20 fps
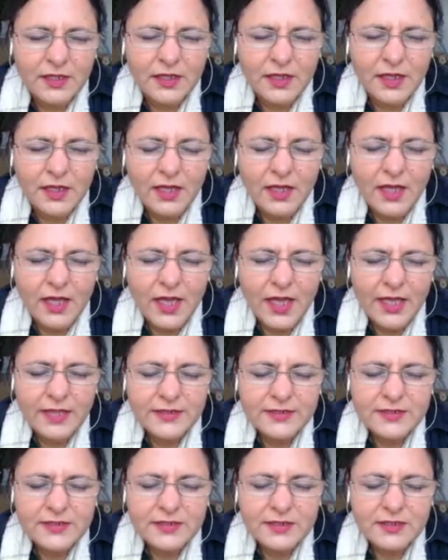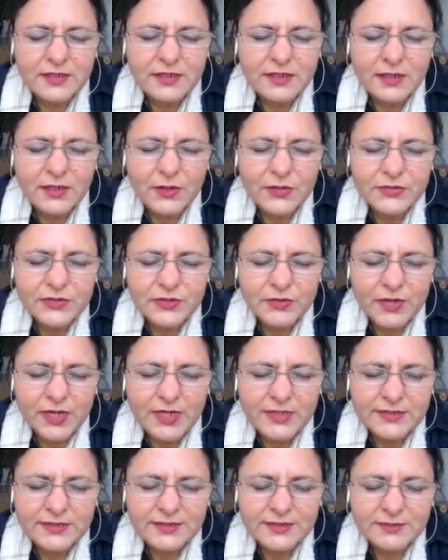and close your
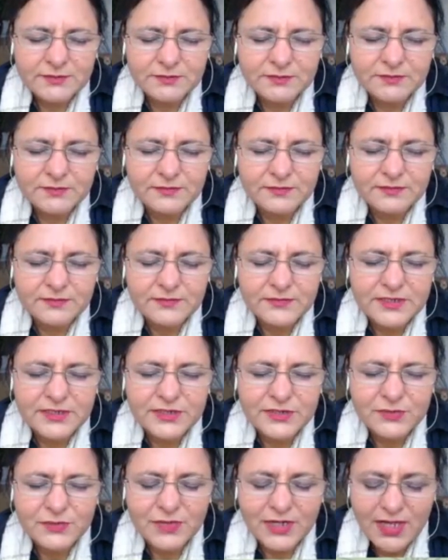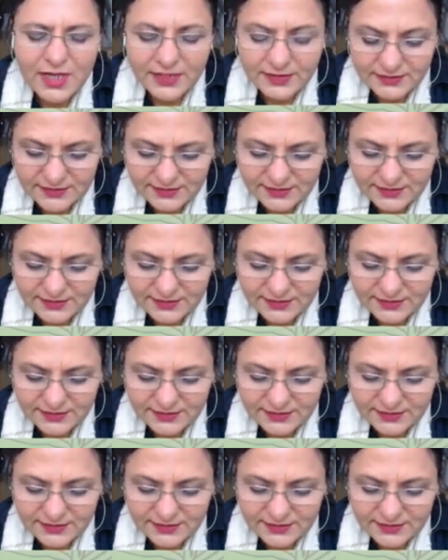eyes. Just relax